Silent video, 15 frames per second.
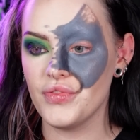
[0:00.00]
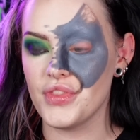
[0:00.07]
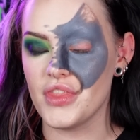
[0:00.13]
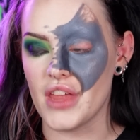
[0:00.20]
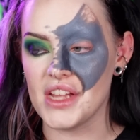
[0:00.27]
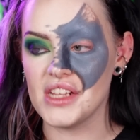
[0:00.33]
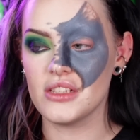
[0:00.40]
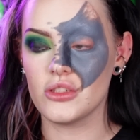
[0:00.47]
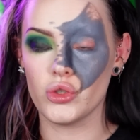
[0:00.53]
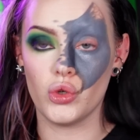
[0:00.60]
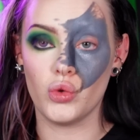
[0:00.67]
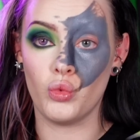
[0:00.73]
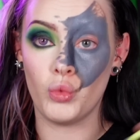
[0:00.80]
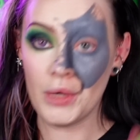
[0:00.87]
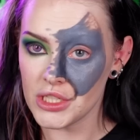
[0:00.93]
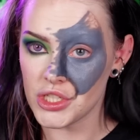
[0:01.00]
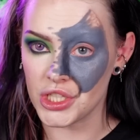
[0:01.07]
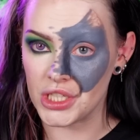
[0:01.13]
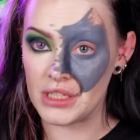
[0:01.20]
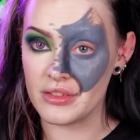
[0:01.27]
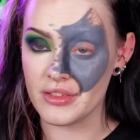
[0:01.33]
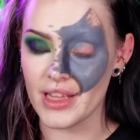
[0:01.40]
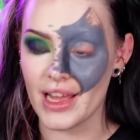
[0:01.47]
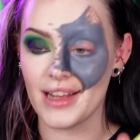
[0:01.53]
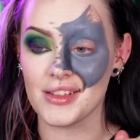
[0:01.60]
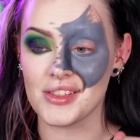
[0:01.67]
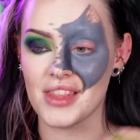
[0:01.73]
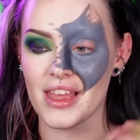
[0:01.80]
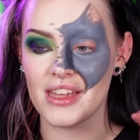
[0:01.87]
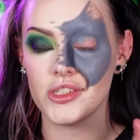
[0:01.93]
they saw witches
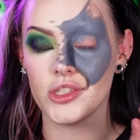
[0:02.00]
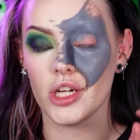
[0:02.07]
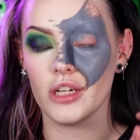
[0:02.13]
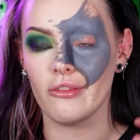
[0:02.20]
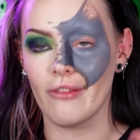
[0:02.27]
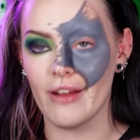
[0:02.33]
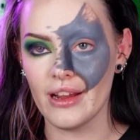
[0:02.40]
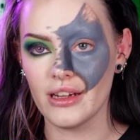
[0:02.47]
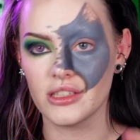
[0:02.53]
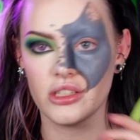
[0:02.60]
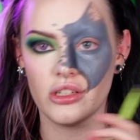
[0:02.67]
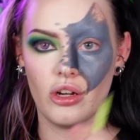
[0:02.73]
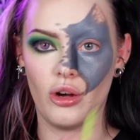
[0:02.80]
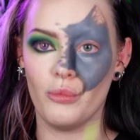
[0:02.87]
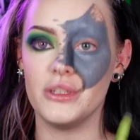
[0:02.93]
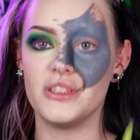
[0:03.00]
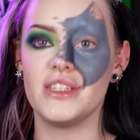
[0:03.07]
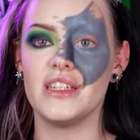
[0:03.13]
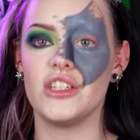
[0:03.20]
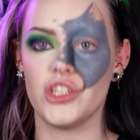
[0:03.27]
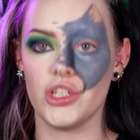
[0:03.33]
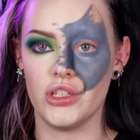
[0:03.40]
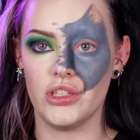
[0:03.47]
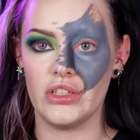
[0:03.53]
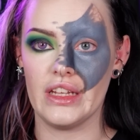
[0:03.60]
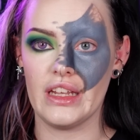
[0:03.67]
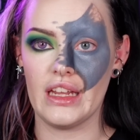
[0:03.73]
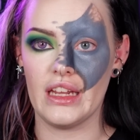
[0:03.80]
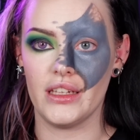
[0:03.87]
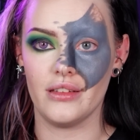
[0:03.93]
as their direct competition
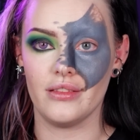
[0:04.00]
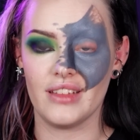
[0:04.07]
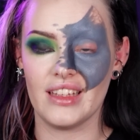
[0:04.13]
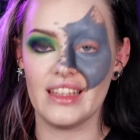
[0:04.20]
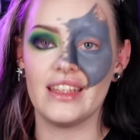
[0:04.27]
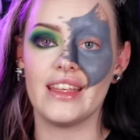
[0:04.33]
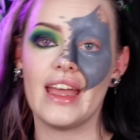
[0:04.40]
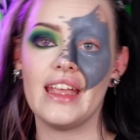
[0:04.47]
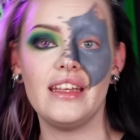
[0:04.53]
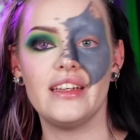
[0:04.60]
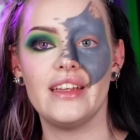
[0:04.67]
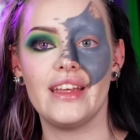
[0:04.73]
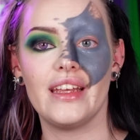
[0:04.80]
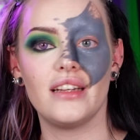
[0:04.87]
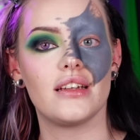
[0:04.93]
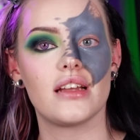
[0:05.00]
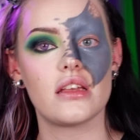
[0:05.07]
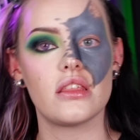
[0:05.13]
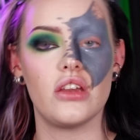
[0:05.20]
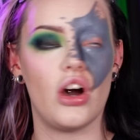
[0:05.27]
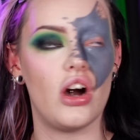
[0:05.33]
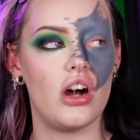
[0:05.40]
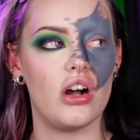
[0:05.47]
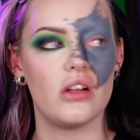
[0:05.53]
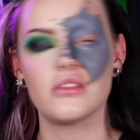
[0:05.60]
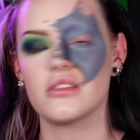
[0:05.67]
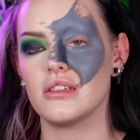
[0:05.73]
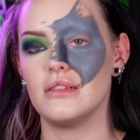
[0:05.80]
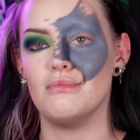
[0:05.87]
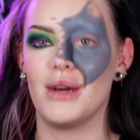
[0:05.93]
in gaining like the
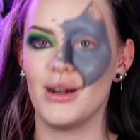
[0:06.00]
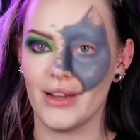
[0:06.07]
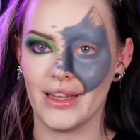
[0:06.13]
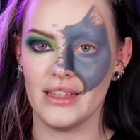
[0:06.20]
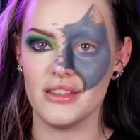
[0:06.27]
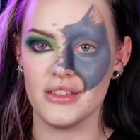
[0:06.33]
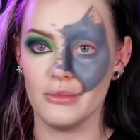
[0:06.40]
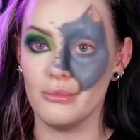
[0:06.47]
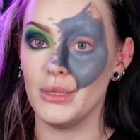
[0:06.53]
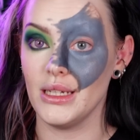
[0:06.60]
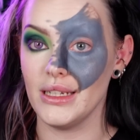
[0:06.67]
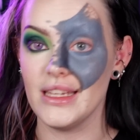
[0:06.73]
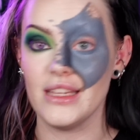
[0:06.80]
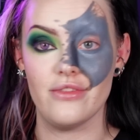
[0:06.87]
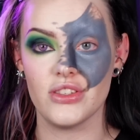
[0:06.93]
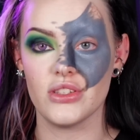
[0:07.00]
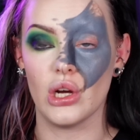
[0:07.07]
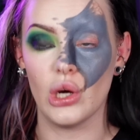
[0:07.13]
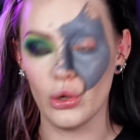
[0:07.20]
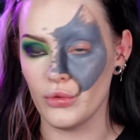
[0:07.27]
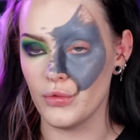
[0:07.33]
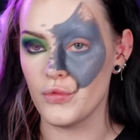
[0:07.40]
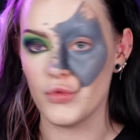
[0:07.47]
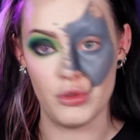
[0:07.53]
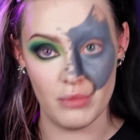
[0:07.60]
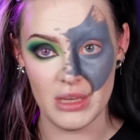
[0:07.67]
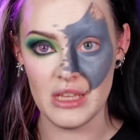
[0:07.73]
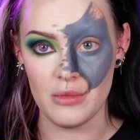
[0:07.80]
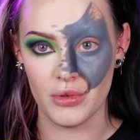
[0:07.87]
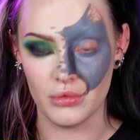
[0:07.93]
hearts and minds and beliefs of the
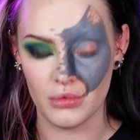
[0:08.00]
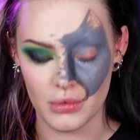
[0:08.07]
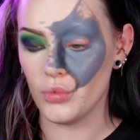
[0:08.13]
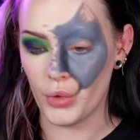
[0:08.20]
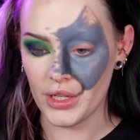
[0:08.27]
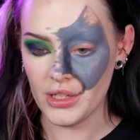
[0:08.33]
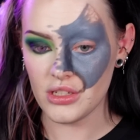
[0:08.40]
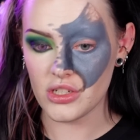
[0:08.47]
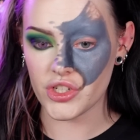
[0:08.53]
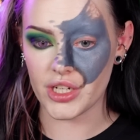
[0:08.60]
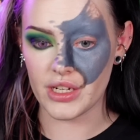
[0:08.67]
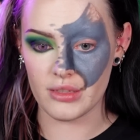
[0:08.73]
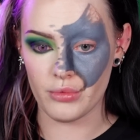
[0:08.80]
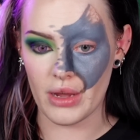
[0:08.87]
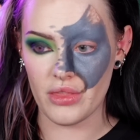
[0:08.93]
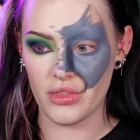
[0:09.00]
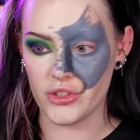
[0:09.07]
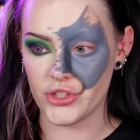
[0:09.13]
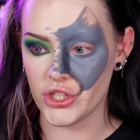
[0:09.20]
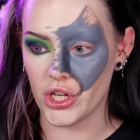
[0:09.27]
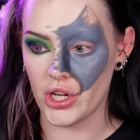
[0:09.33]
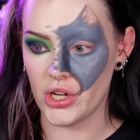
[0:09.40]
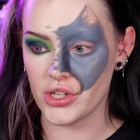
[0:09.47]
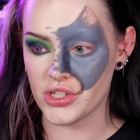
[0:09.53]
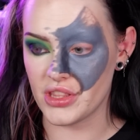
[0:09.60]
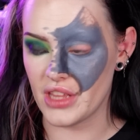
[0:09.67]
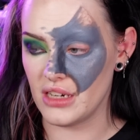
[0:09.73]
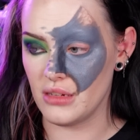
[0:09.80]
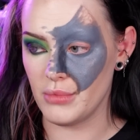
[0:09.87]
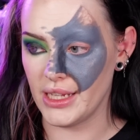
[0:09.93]
people, which is when the church
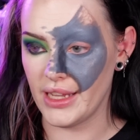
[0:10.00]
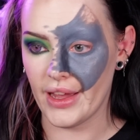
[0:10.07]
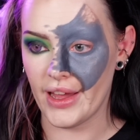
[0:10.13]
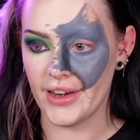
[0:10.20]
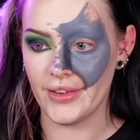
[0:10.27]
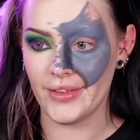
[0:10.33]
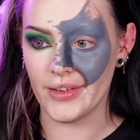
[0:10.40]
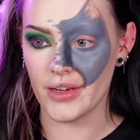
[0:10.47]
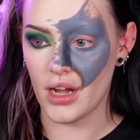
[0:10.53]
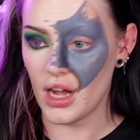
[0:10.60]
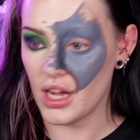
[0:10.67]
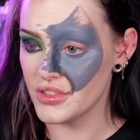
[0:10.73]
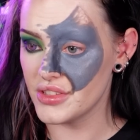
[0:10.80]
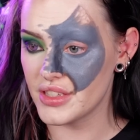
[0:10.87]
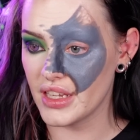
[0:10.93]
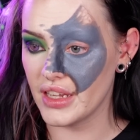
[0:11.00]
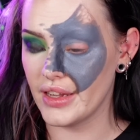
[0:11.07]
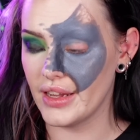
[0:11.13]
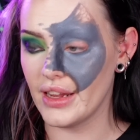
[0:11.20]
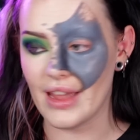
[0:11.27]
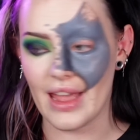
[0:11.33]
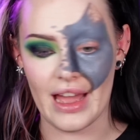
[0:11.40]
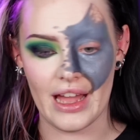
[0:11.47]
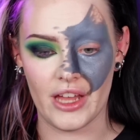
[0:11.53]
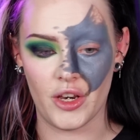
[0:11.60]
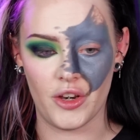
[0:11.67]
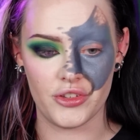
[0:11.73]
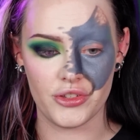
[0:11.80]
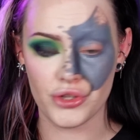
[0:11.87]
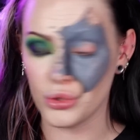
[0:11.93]
then began hunting
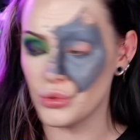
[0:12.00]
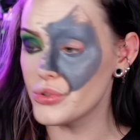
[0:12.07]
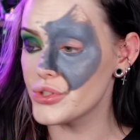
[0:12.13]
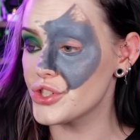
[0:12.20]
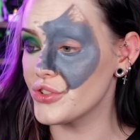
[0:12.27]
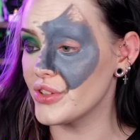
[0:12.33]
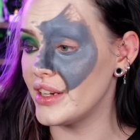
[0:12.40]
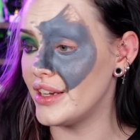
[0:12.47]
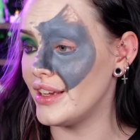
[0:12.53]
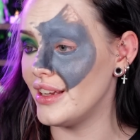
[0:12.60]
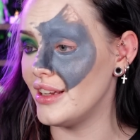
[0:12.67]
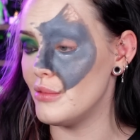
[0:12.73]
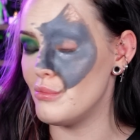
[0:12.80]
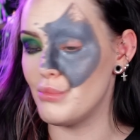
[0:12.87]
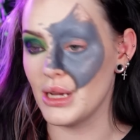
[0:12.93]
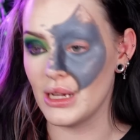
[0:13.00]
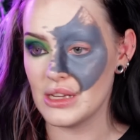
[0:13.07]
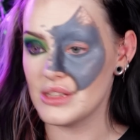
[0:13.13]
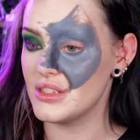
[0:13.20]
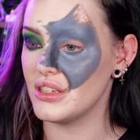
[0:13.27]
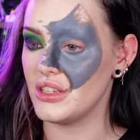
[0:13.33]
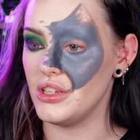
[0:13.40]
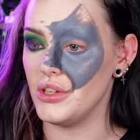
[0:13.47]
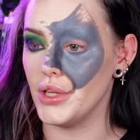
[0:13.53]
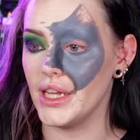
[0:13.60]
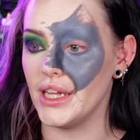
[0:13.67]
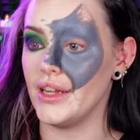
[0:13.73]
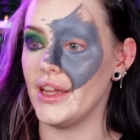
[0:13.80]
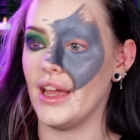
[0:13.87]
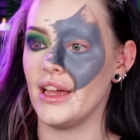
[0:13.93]
and torturing,
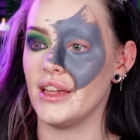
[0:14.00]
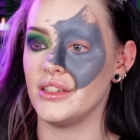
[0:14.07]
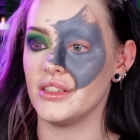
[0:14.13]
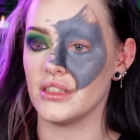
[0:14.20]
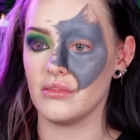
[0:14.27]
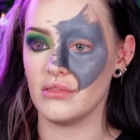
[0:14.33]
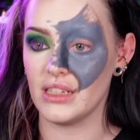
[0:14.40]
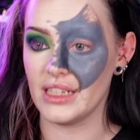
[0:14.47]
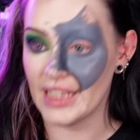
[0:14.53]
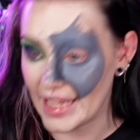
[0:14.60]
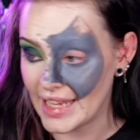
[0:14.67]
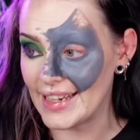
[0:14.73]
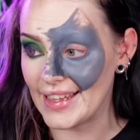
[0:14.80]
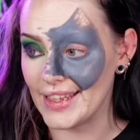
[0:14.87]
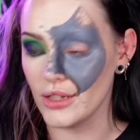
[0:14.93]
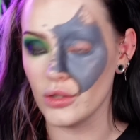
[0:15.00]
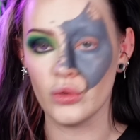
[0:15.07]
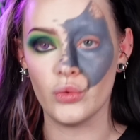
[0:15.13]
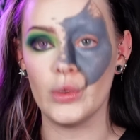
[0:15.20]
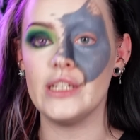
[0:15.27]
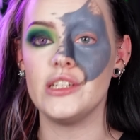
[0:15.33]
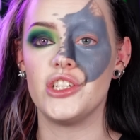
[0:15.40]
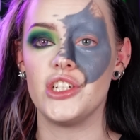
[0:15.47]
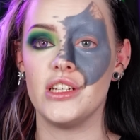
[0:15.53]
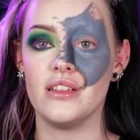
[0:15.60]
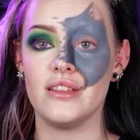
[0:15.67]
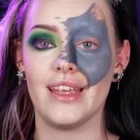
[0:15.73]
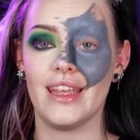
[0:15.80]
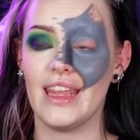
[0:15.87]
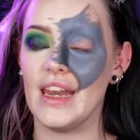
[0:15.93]
persecuting and killing
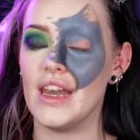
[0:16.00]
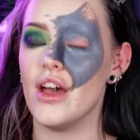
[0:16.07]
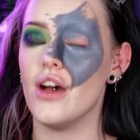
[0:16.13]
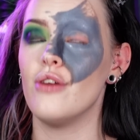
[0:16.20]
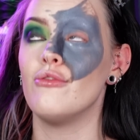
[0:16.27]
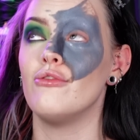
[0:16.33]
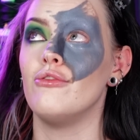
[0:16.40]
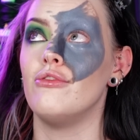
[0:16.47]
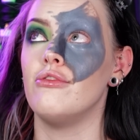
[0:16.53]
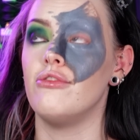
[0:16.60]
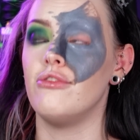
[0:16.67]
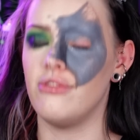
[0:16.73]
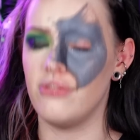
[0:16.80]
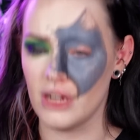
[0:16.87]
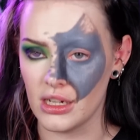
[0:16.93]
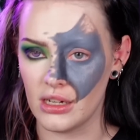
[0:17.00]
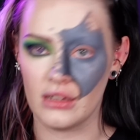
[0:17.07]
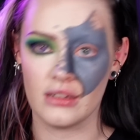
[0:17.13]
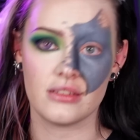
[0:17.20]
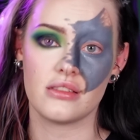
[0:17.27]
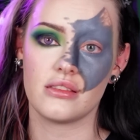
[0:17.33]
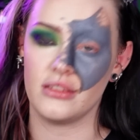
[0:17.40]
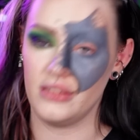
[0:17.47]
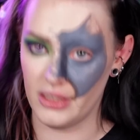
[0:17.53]
witches in vast